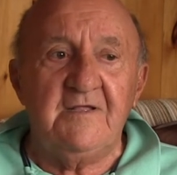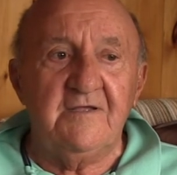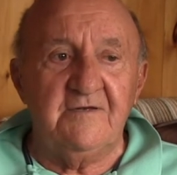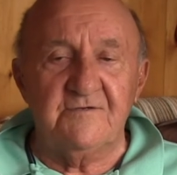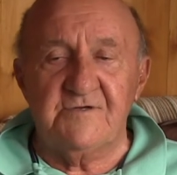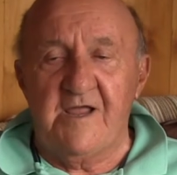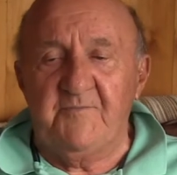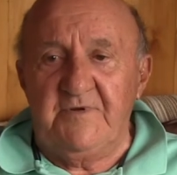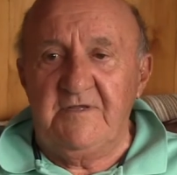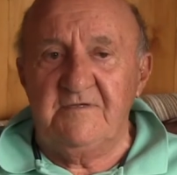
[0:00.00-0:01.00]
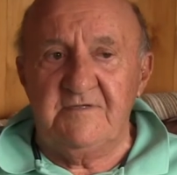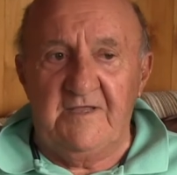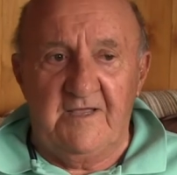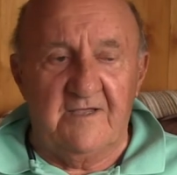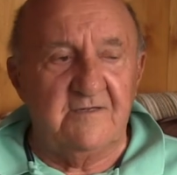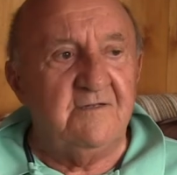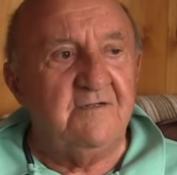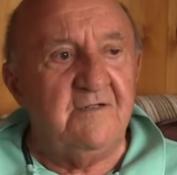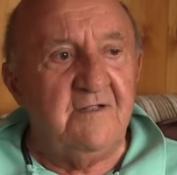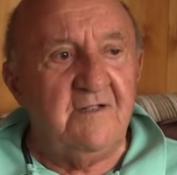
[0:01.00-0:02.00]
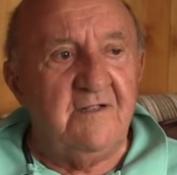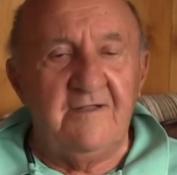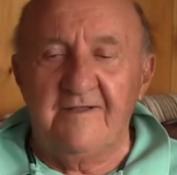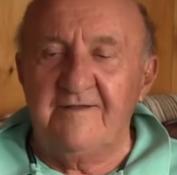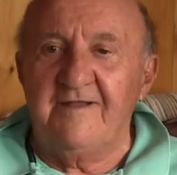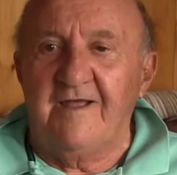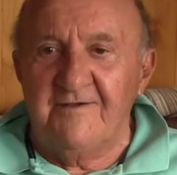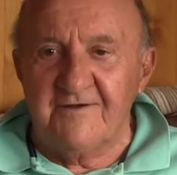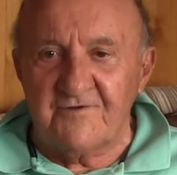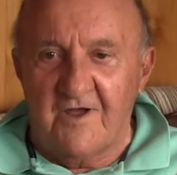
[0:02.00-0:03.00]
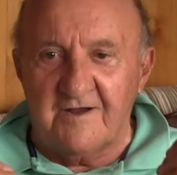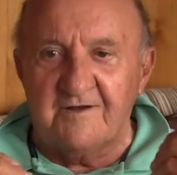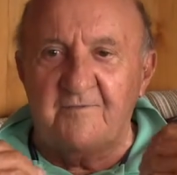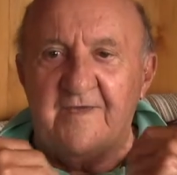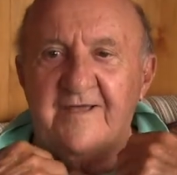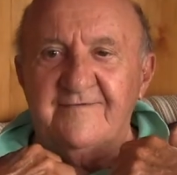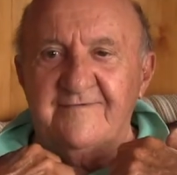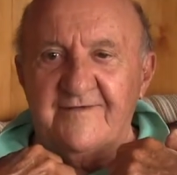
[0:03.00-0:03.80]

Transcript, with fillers: And the uh, Japanese had, and you're talking about,